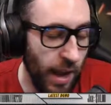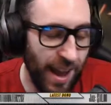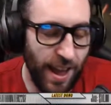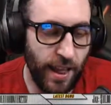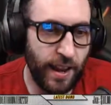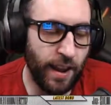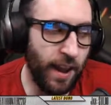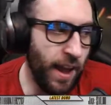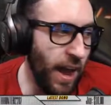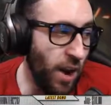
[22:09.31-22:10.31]
Like,
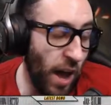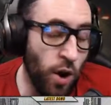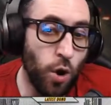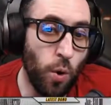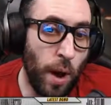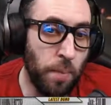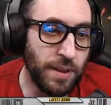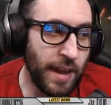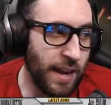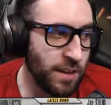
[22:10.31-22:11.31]
I don't know how big
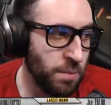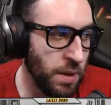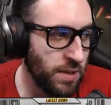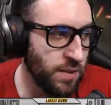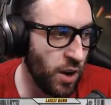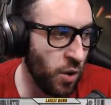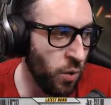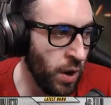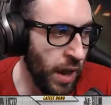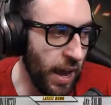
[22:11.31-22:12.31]
the Cataclysm is, you know?
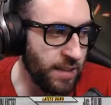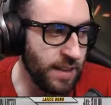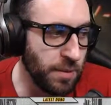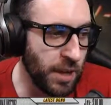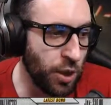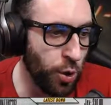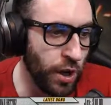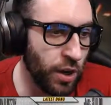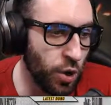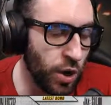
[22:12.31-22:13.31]
It seems like you
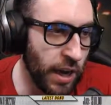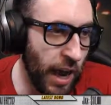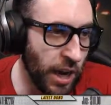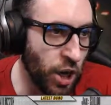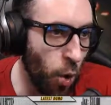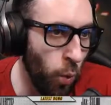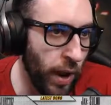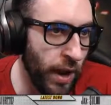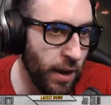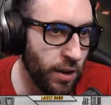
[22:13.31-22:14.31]
can kind of go
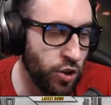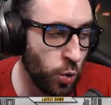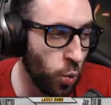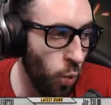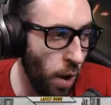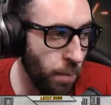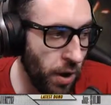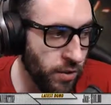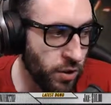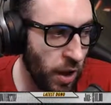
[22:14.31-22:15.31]
in, do one
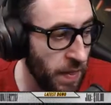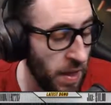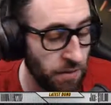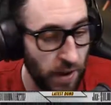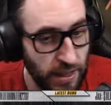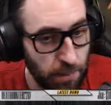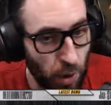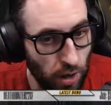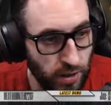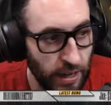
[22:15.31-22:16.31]
puzzle, and then fight the
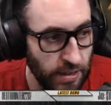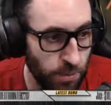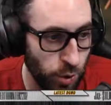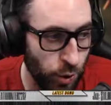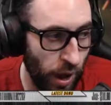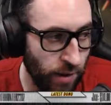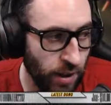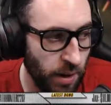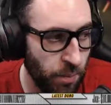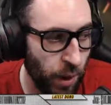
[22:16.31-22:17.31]
boss and get some loot out of
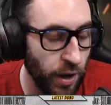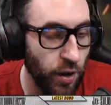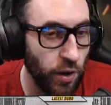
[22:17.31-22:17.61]
it, but